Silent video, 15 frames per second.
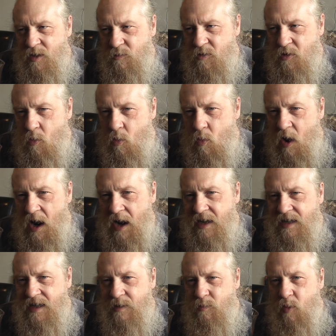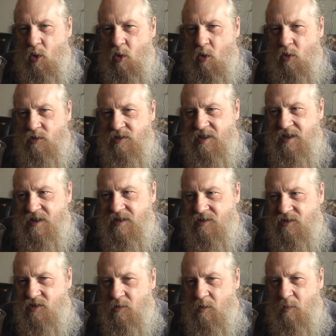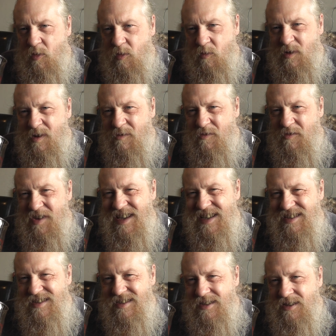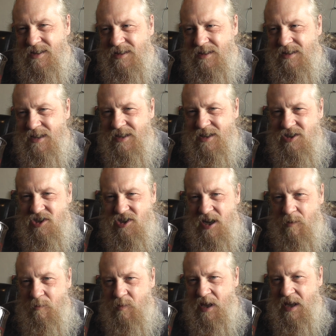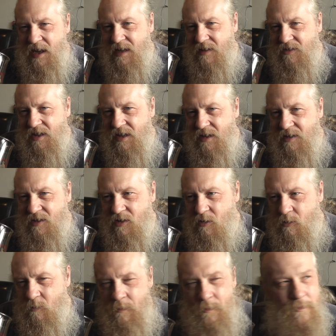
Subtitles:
with a winey portiness to it, but with a fizz, like a champagne thing, you know.